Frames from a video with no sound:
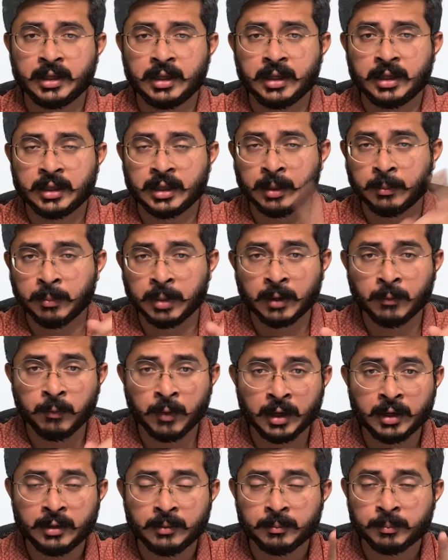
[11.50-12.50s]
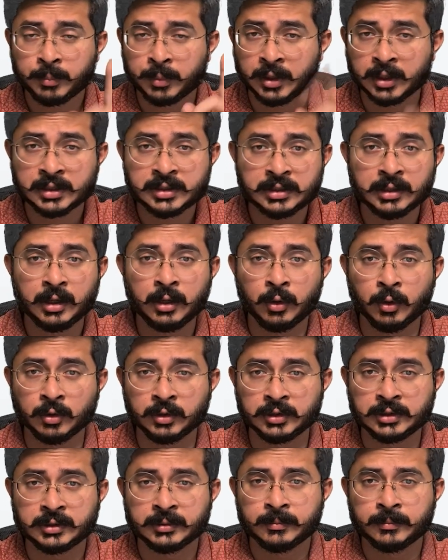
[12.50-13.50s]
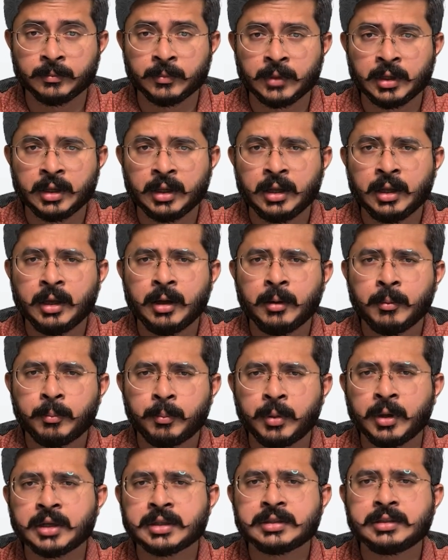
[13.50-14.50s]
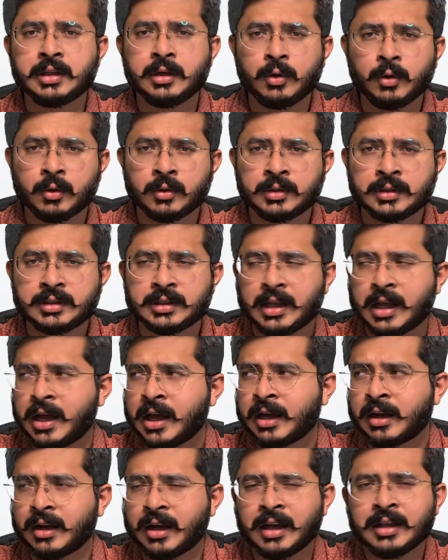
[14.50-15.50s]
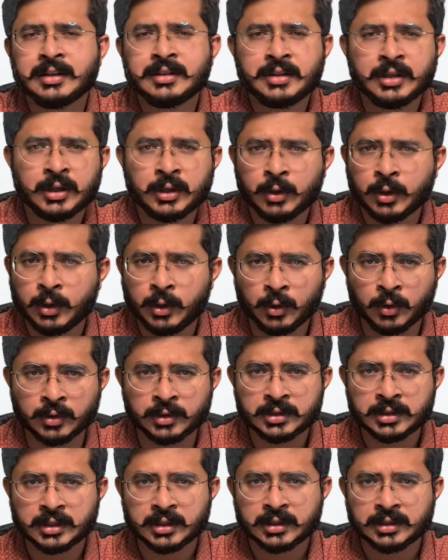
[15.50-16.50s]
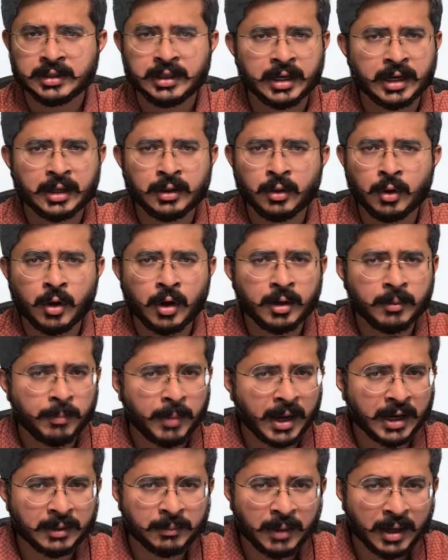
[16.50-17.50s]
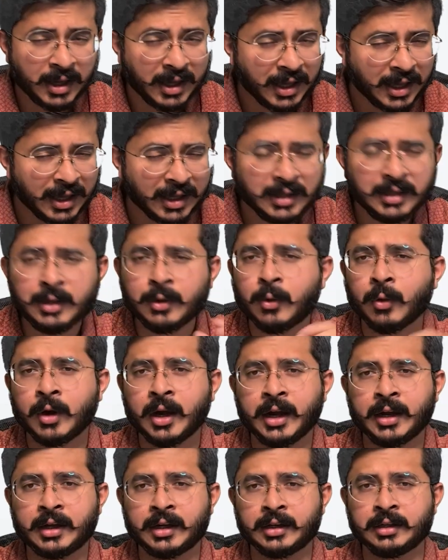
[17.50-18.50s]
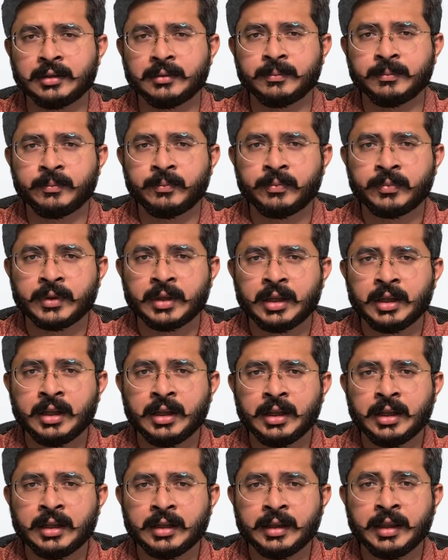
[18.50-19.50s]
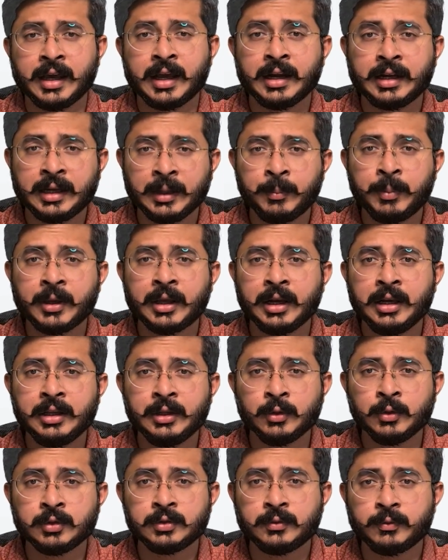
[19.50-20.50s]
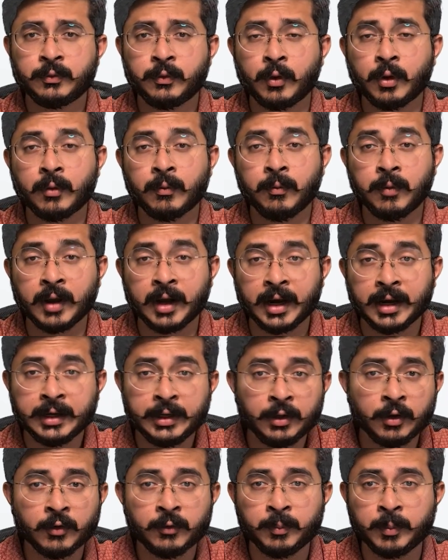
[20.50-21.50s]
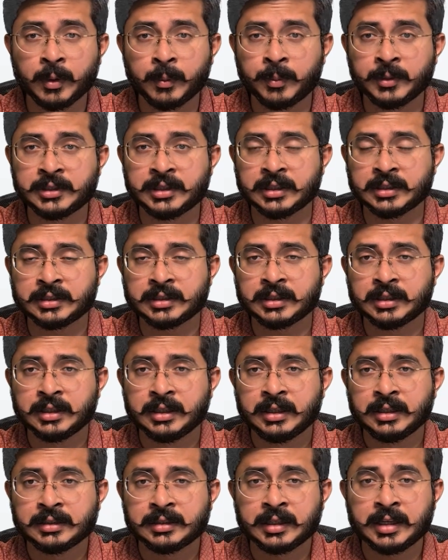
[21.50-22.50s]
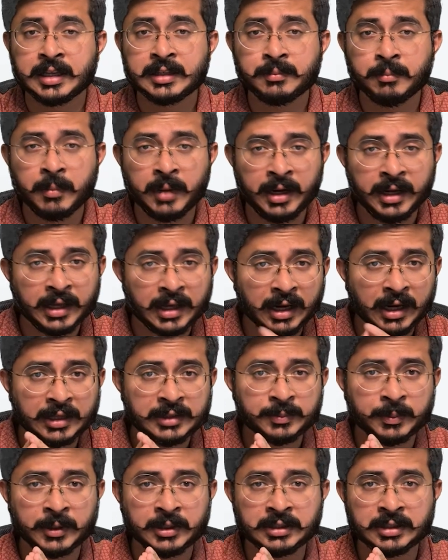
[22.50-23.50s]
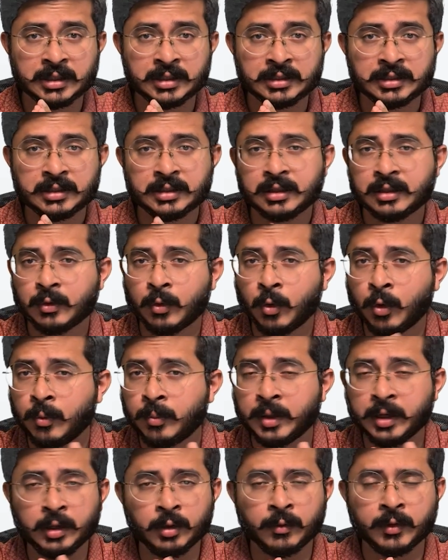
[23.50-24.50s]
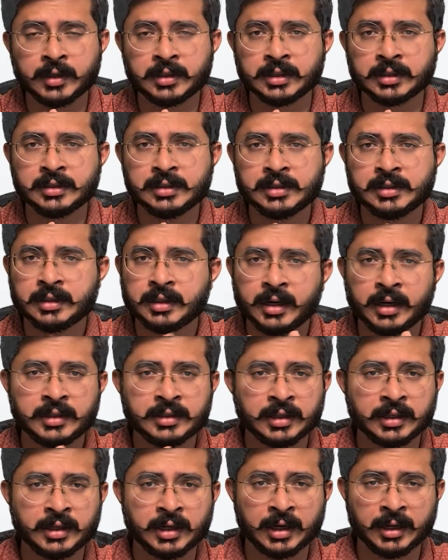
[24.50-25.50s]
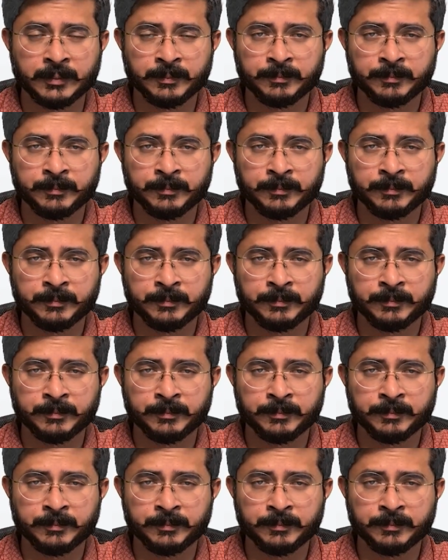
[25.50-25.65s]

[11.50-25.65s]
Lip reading: Number 1, personal loans. Personal loans are unsecured loans that are not backed by any collateral. They are typically used for a variety of purposes such as medical expenses, home renovations, etc.